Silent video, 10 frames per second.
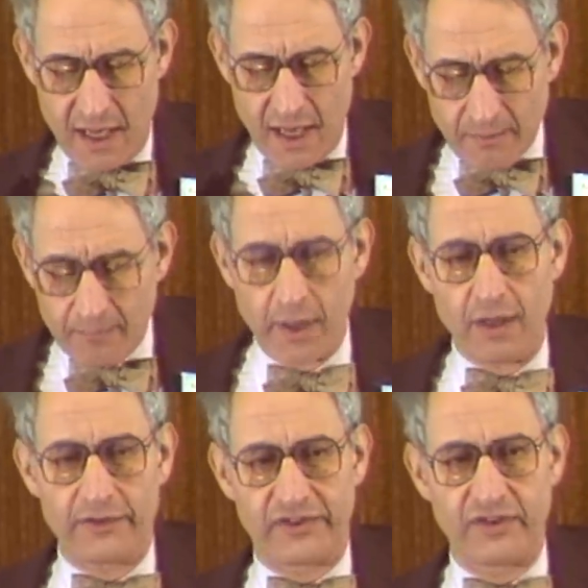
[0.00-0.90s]

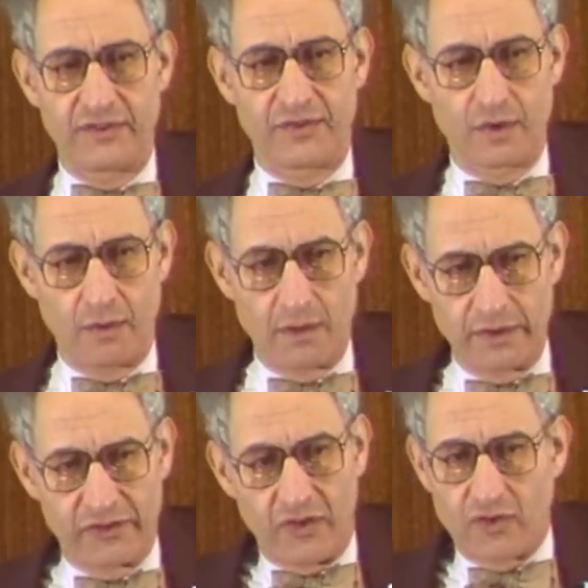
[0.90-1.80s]
impulse is, of
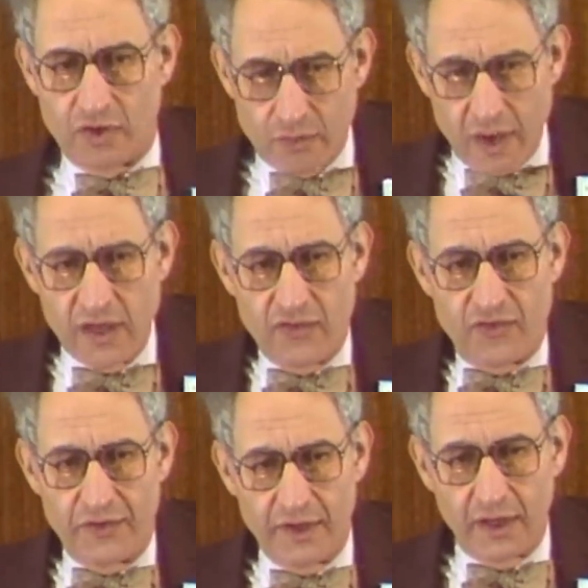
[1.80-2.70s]
course, to reach
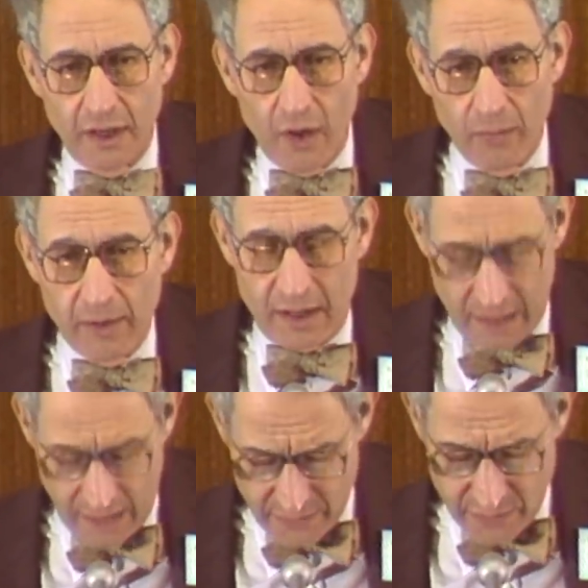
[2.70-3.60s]
for the
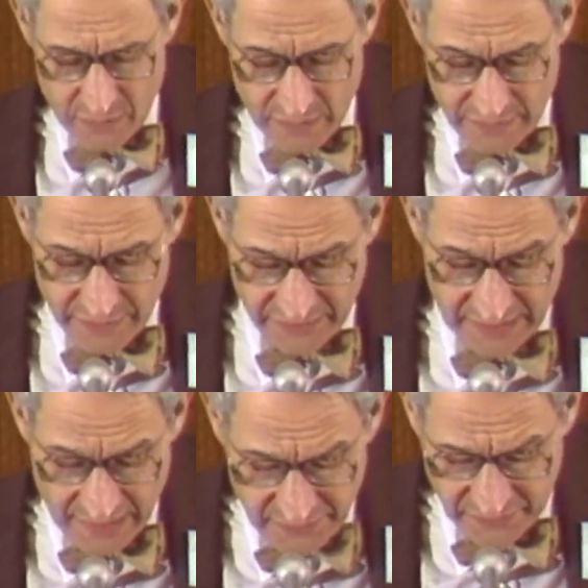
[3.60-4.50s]
global and the
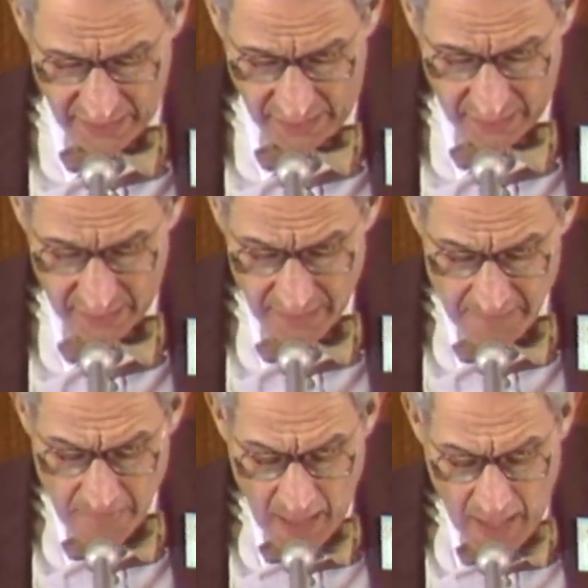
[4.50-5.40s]
universalistic,
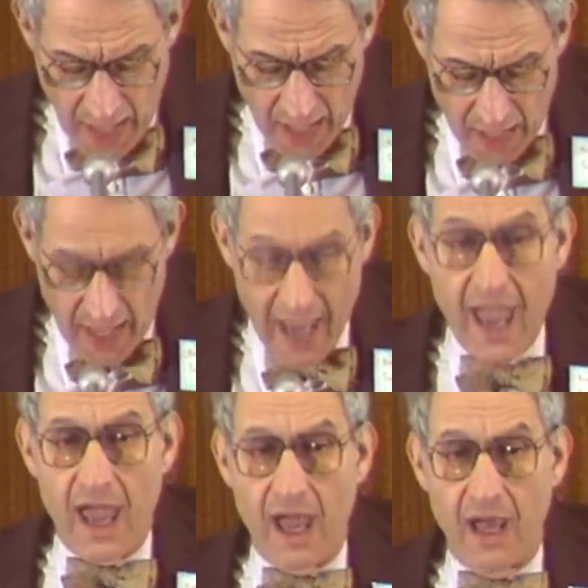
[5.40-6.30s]

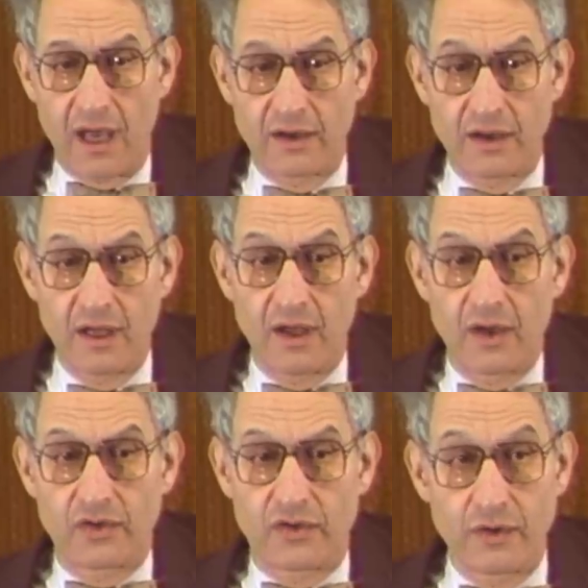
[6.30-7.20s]
and
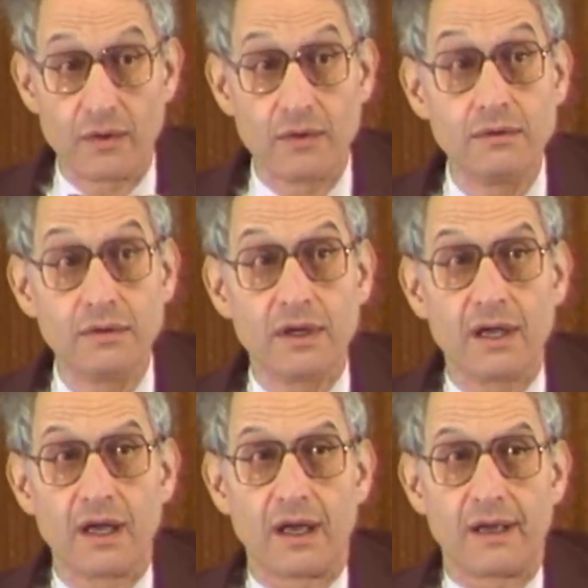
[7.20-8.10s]
to
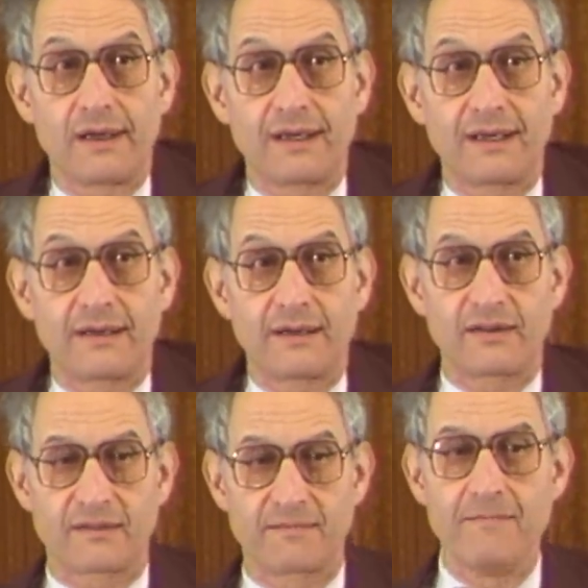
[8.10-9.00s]

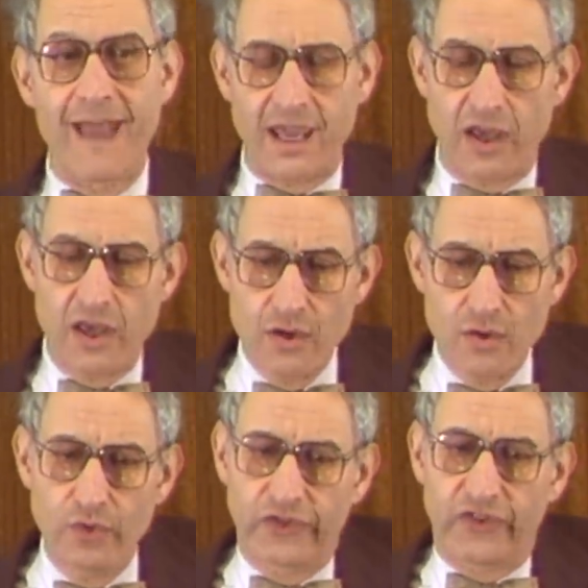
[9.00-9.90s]
make
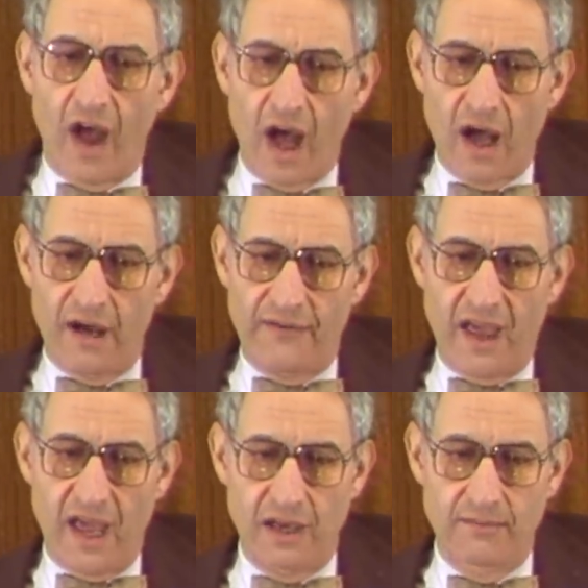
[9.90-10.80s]
use of
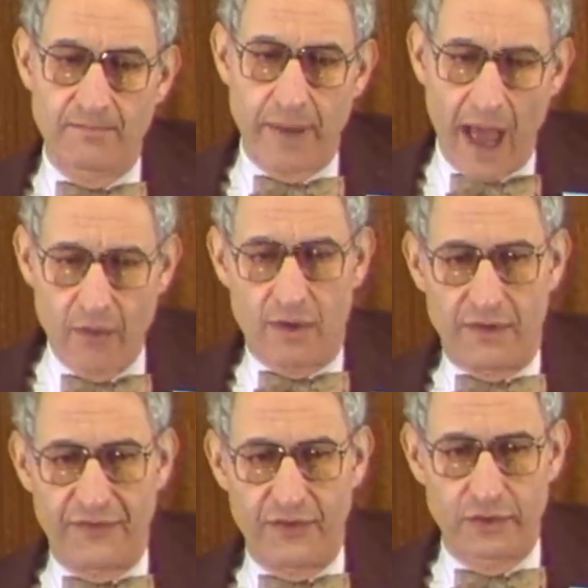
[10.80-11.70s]
a
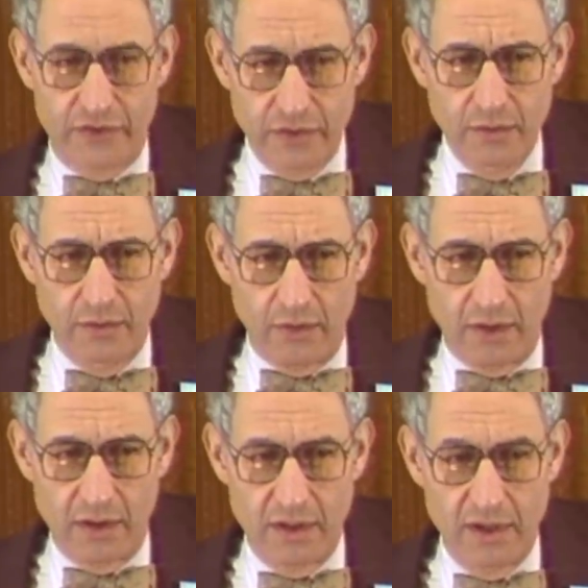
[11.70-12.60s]
powerful
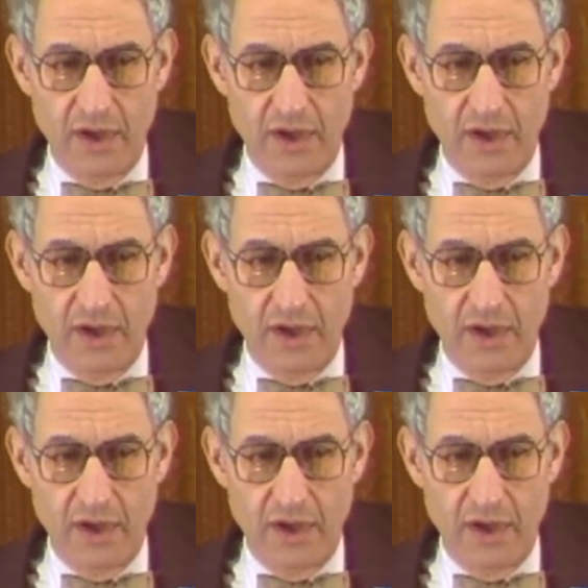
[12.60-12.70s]
tool